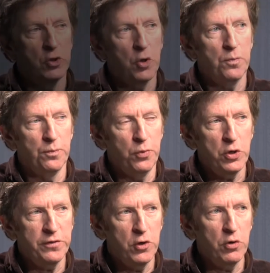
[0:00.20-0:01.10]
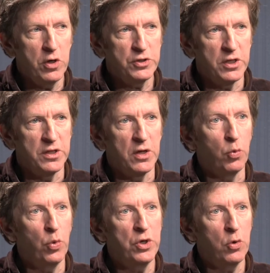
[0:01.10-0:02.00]
That's so why you point of curiosity
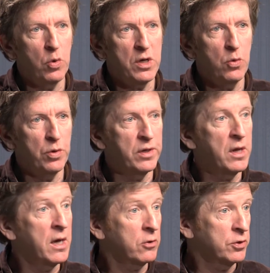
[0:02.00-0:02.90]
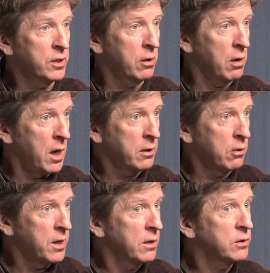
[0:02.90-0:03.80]
then, when you're working with an actor, singer, actor,
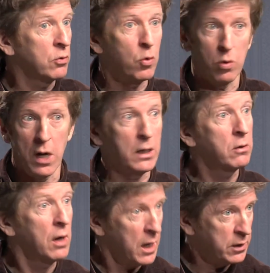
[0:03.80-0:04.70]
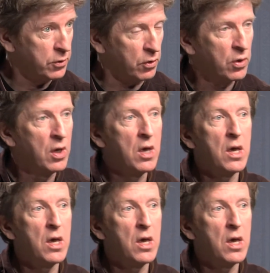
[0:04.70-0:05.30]
dancer, or actor, actor,